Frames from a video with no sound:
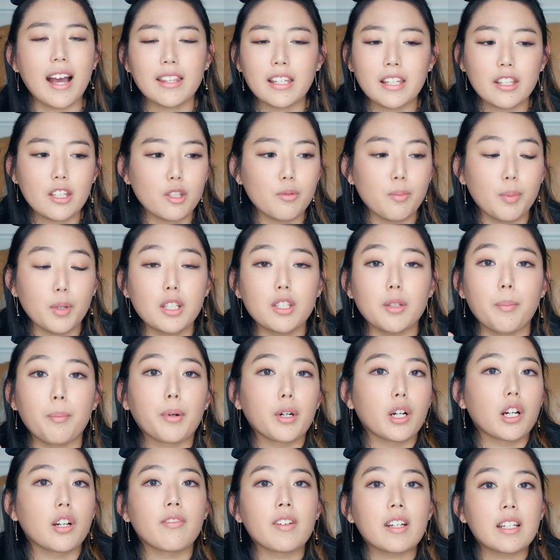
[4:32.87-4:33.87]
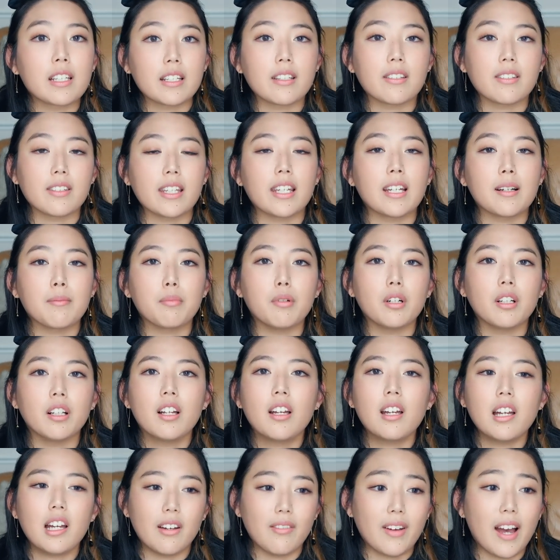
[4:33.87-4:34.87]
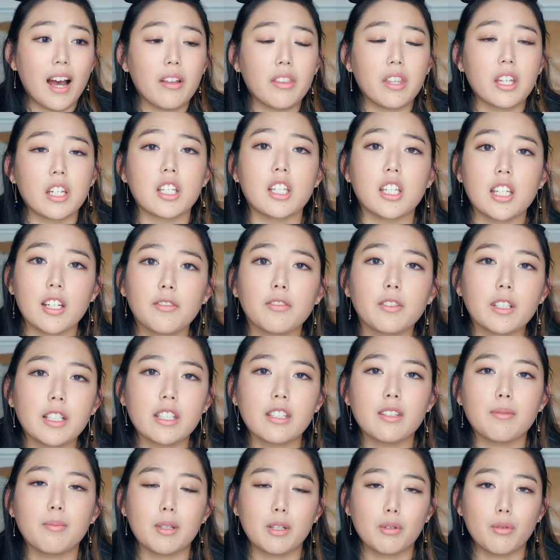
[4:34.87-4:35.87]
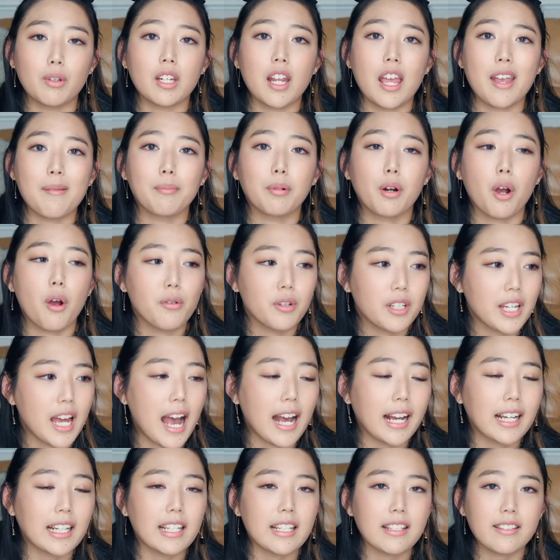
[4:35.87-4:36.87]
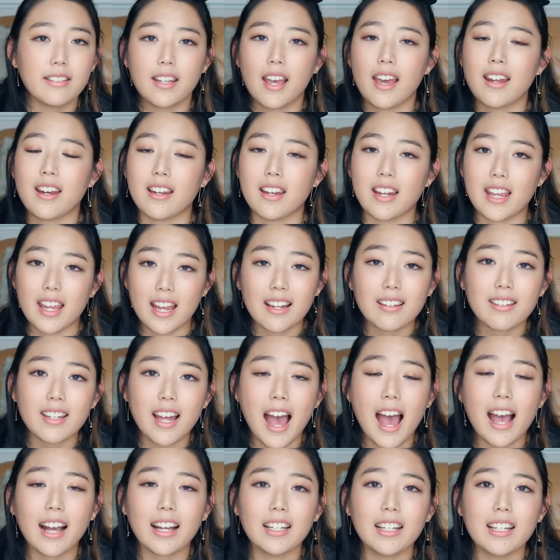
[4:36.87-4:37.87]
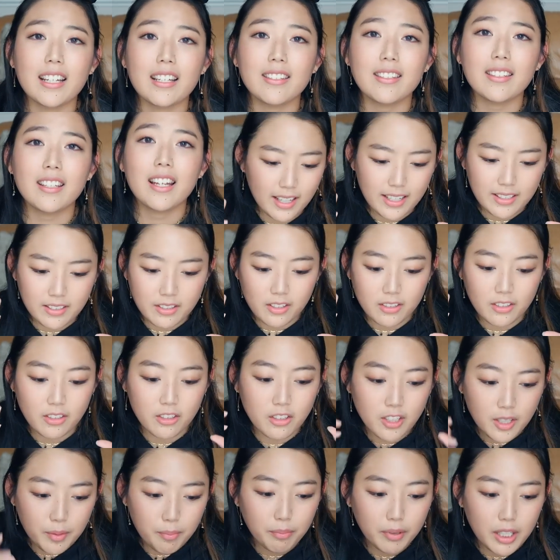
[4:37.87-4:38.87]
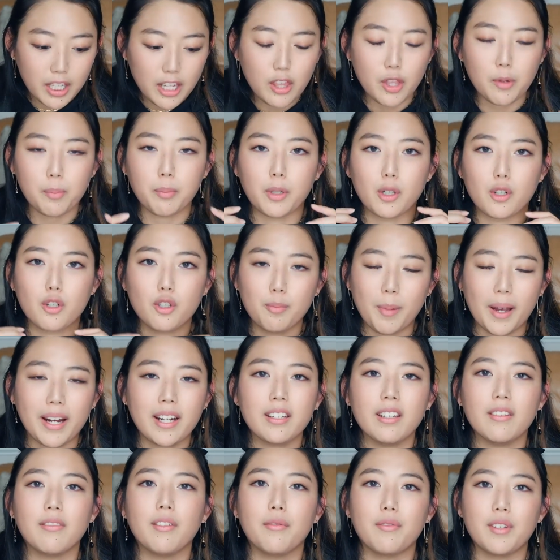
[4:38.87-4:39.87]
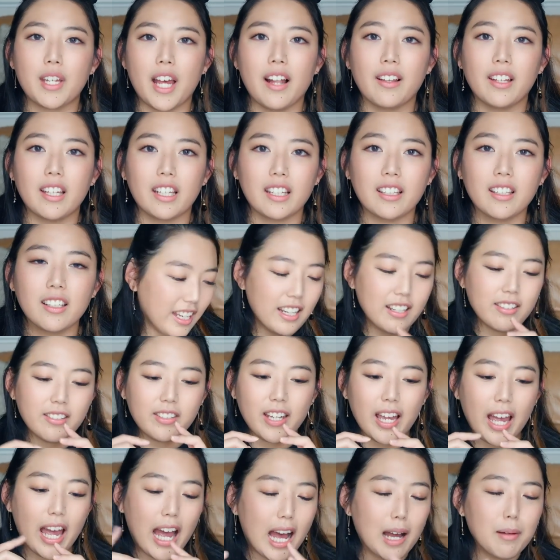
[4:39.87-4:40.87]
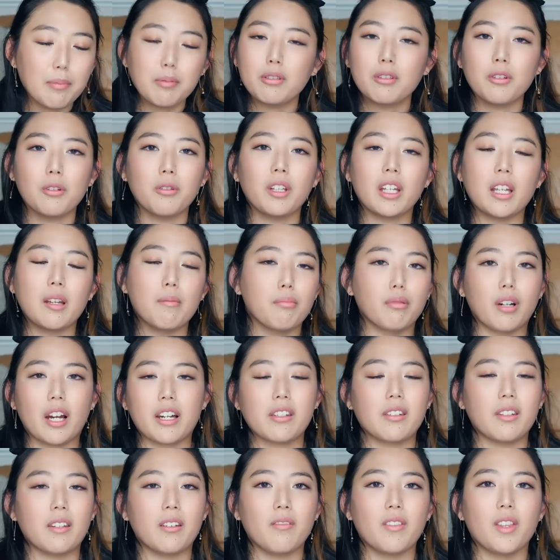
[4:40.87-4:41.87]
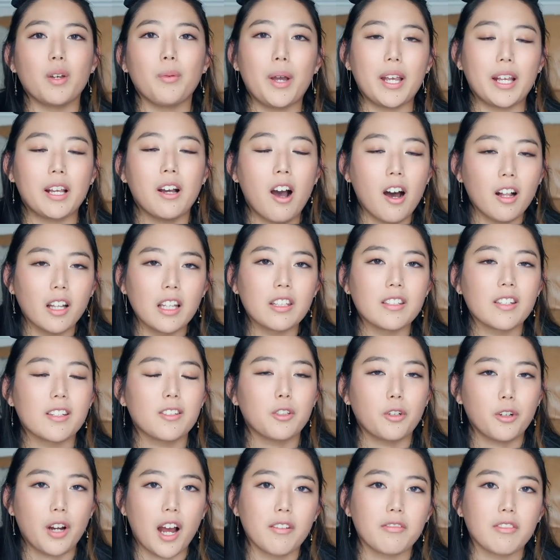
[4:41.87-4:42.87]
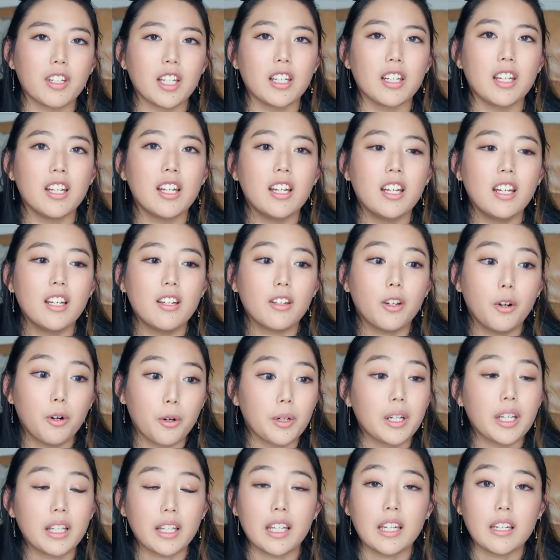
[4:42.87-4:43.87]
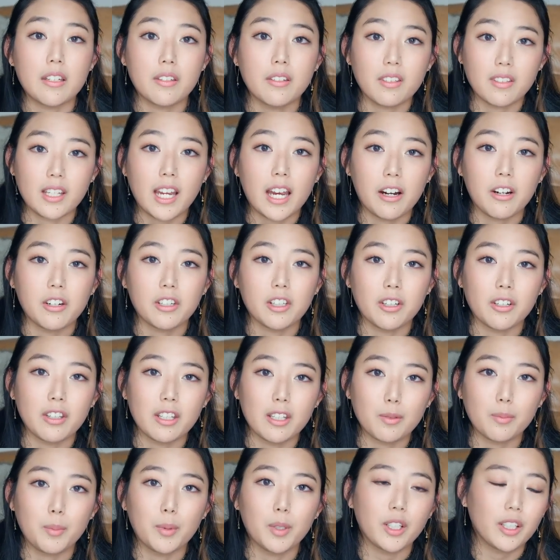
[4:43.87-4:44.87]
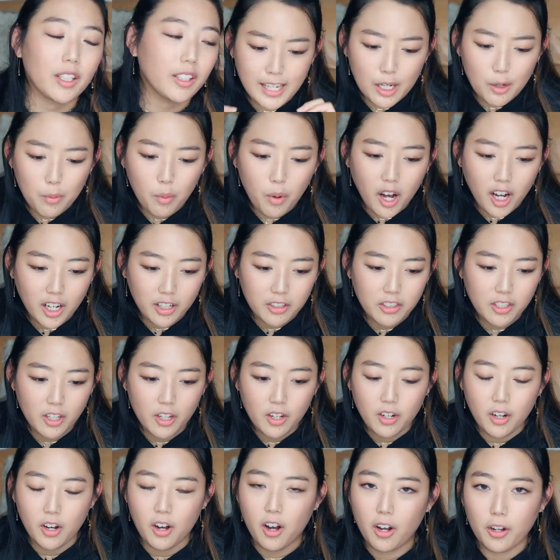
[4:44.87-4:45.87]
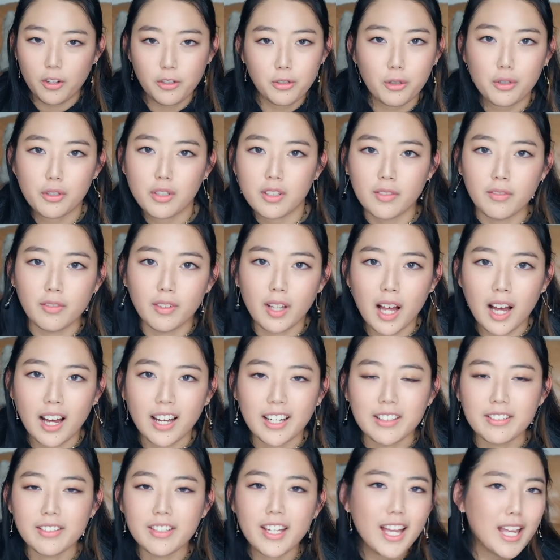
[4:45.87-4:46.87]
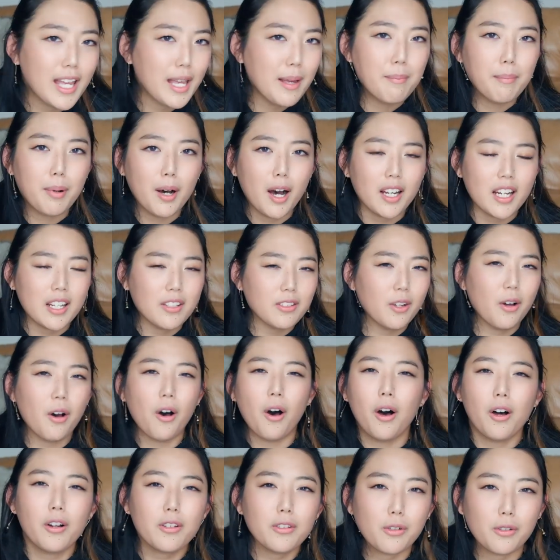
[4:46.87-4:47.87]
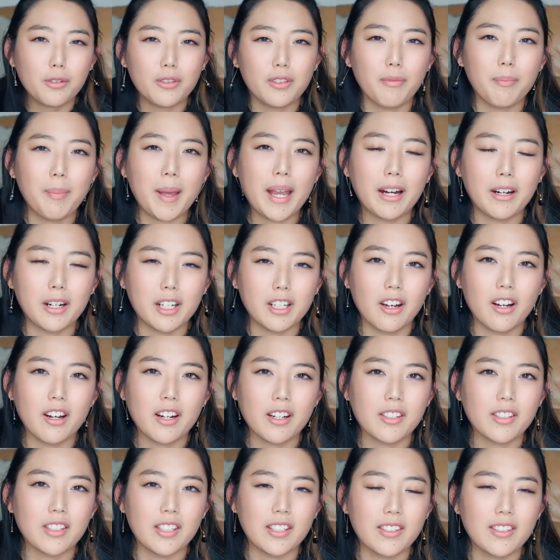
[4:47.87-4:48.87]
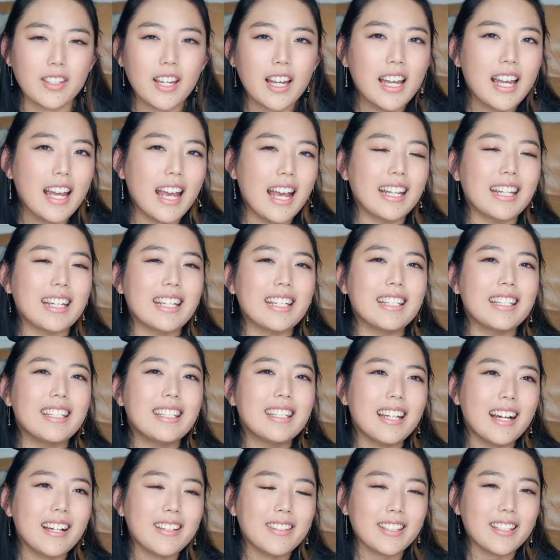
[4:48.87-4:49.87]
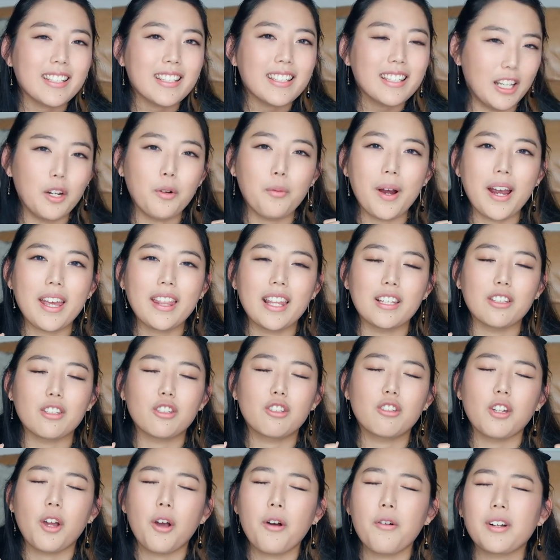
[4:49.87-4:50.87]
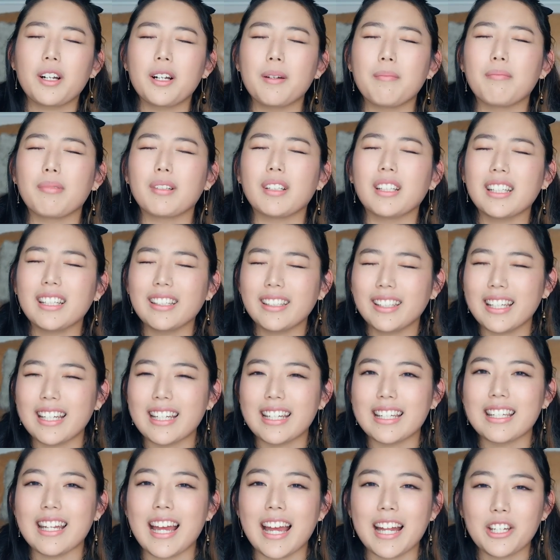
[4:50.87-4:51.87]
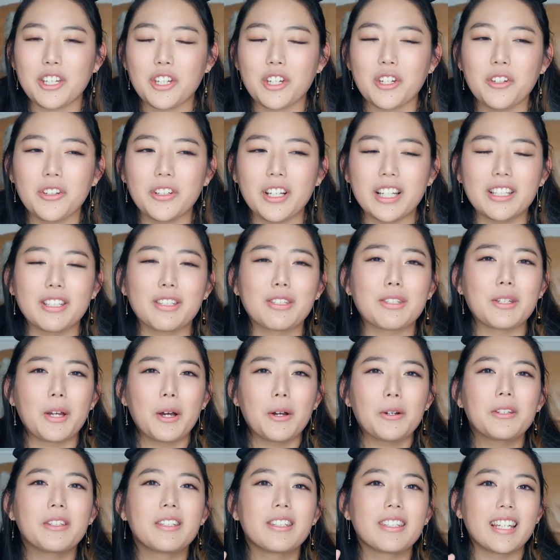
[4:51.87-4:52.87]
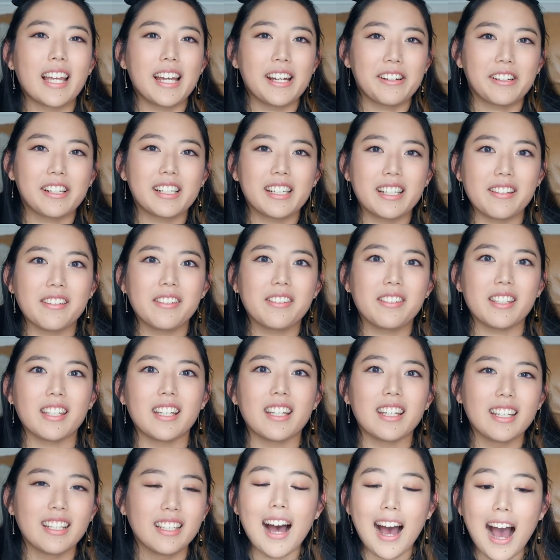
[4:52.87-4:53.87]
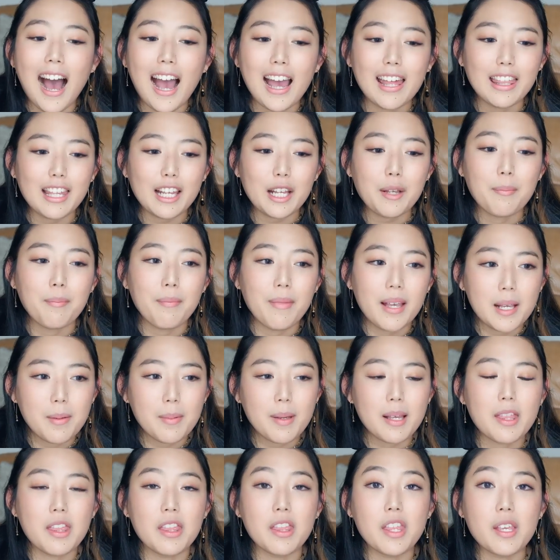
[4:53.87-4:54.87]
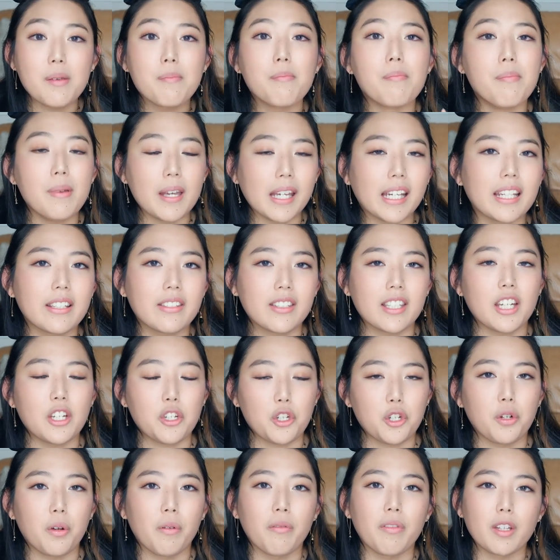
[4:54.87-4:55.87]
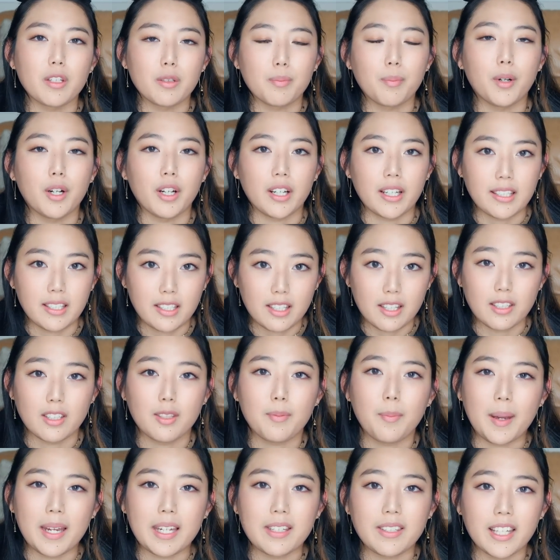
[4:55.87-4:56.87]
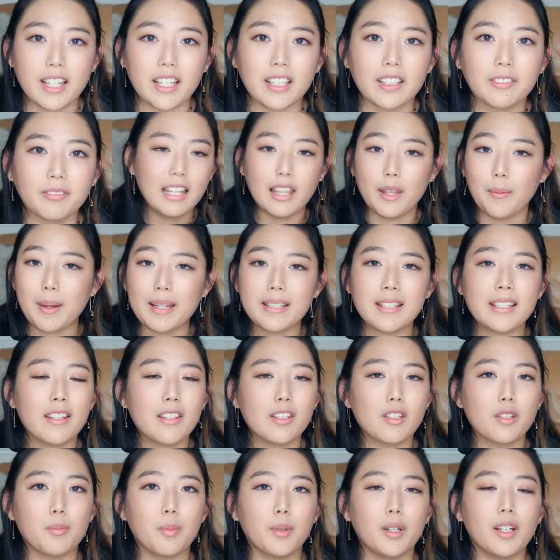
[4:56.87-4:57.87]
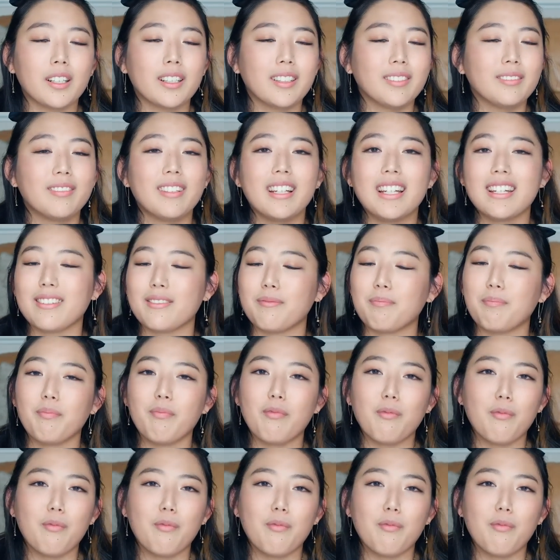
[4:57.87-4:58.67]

I think this book is a perfect example of how the difference between a protagonist and an antagonist is simply the perspective of telling. It is absolutely impressive the way Collins has crafted Coriolanus's character in this book. He walks all sorts of lines, embodies all sorts of paradoxes, and he does it in a way that's so completely intentional and so scary to see. I think maybe the biggest issue of this book is its pacing. The pacing of this book is